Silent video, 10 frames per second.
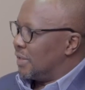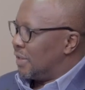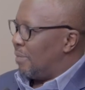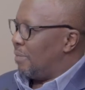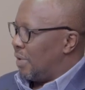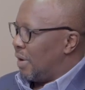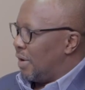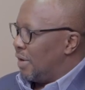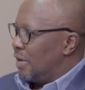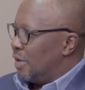
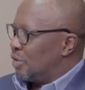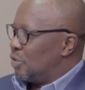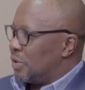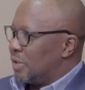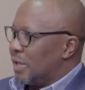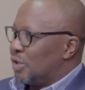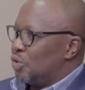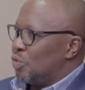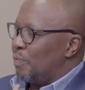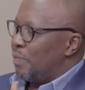Zambia yeah. to start
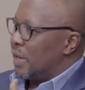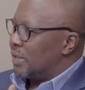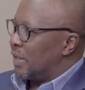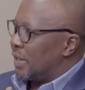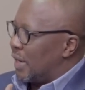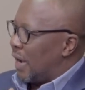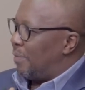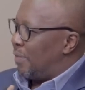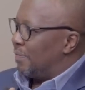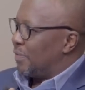to bridge that
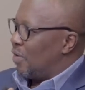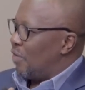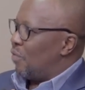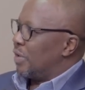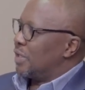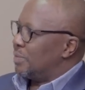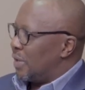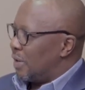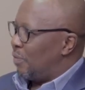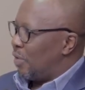gap? of what is
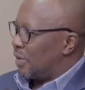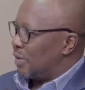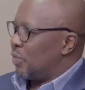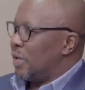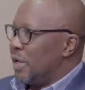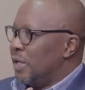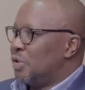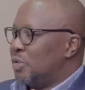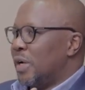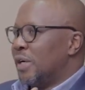being important. We
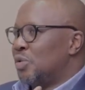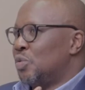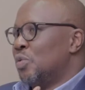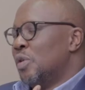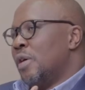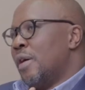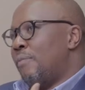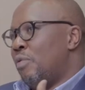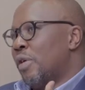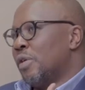need to get to a
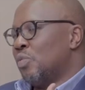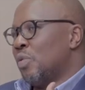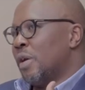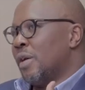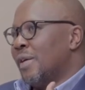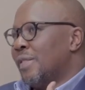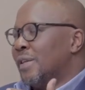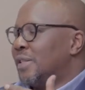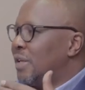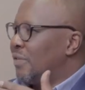point where
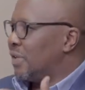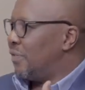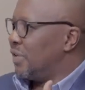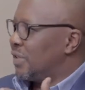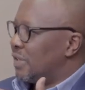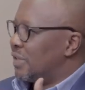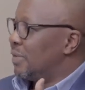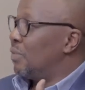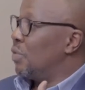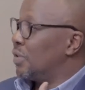the
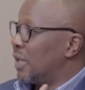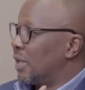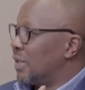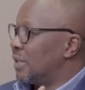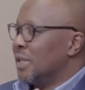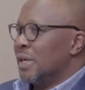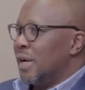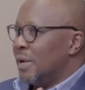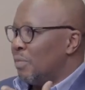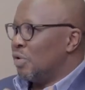self-sufficiency in most sectors
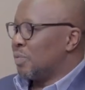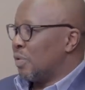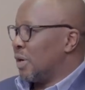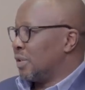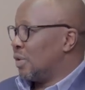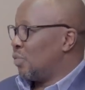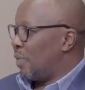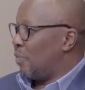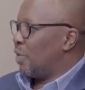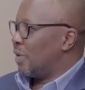and most products that we're
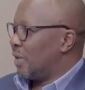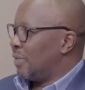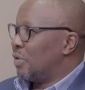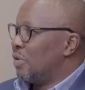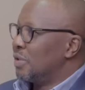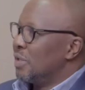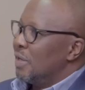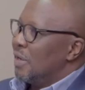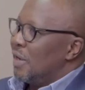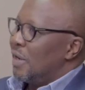importing in, because
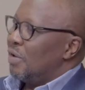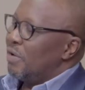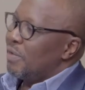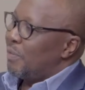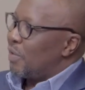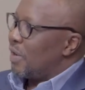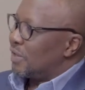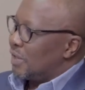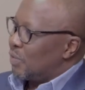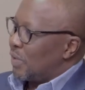a lot of the
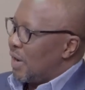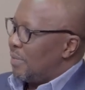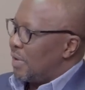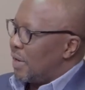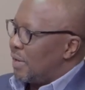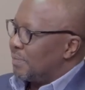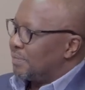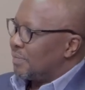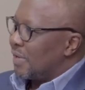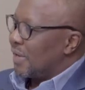products that we're coming in
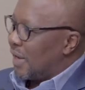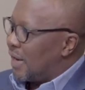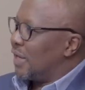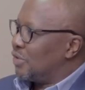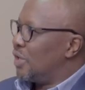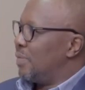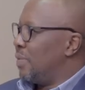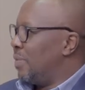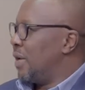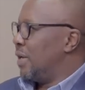yeah. can actually
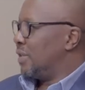be made in